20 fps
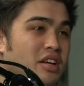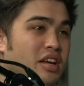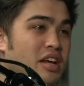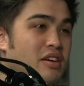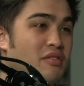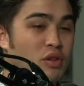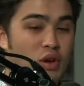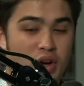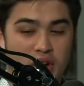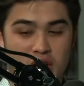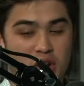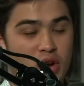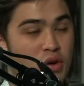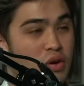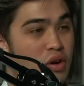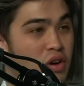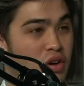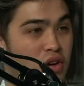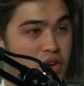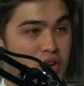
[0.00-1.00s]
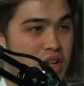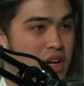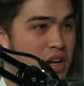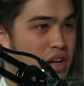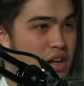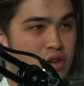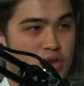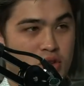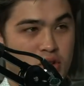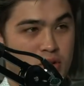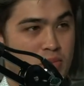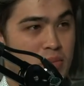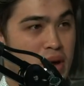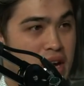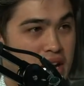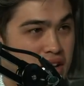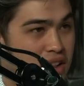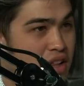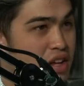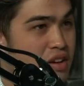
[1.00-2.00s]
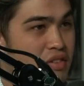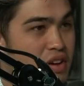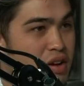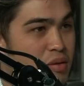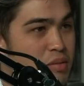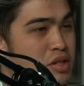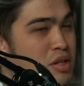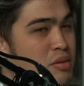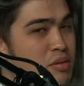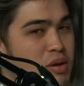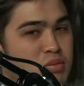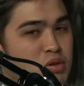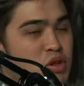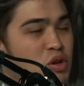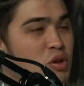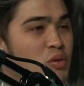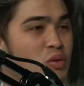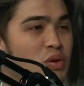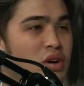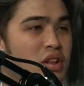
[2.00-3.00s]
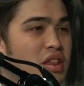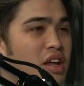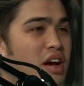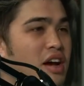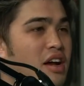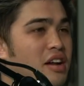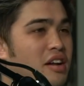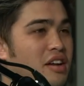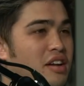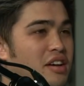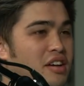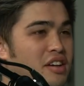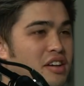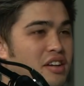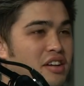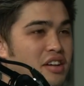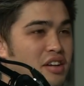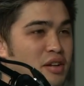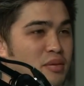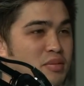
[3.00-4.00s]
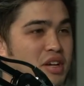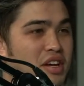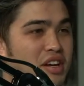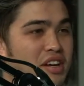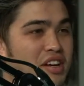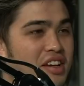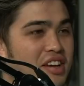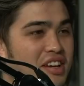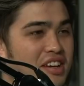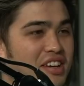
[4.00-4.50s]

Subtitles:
Like, even though I could go harder and you could make a living, but sometimes you don't want that. You know what I'm saying?